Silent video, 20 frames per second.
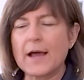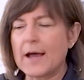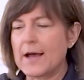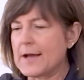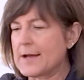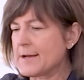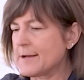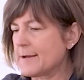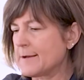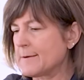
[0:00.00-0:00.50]

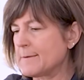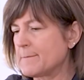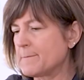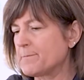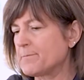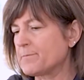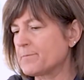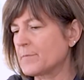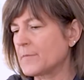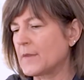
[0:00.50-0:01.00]

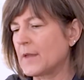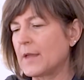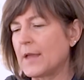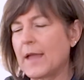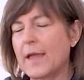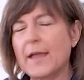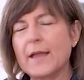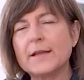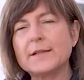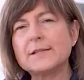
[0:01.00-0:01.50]

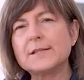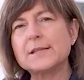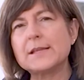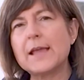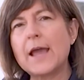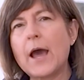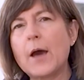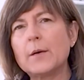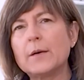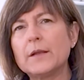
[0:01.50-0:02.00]
And
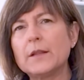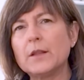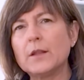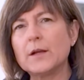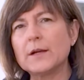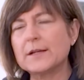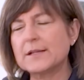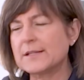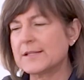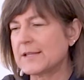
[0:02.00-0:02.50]
see how it
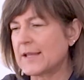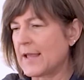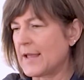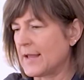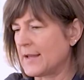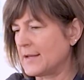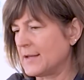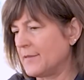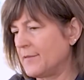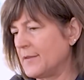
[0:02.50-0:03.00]
looks,
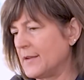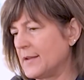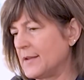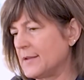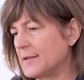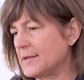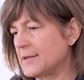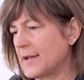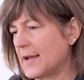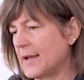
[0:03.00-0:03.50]
and if
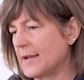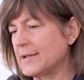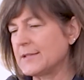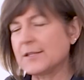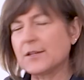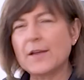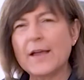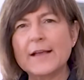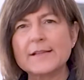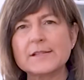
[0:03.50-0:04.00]
it
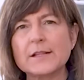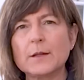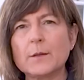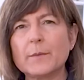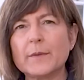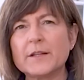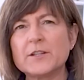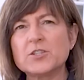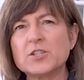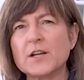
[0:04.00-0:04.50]
still has a
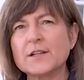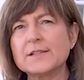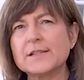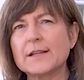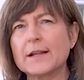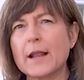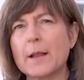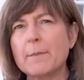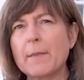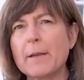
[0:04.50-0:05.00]
little bit of chunks
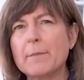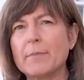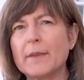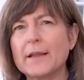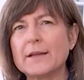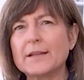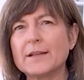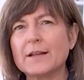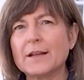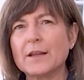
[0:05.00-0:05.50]
in it, I might
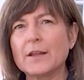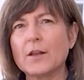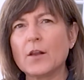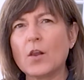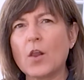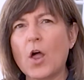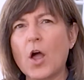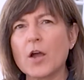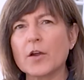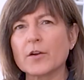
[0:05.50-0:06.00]
blend it a little
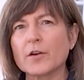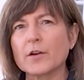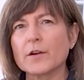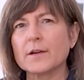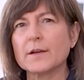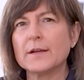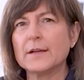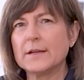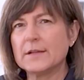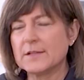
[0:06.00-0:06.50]

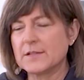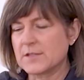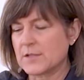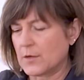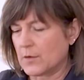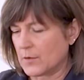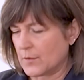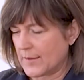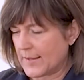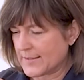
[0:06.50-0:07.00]
longer.
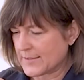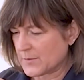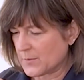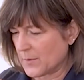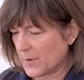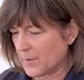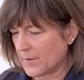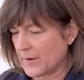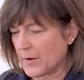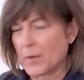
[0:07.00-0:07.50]
So that's
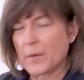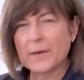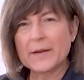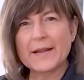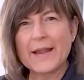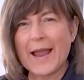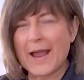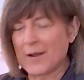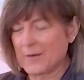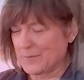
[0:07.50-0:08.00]
where we're
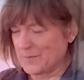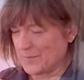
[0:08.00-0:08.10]
going now.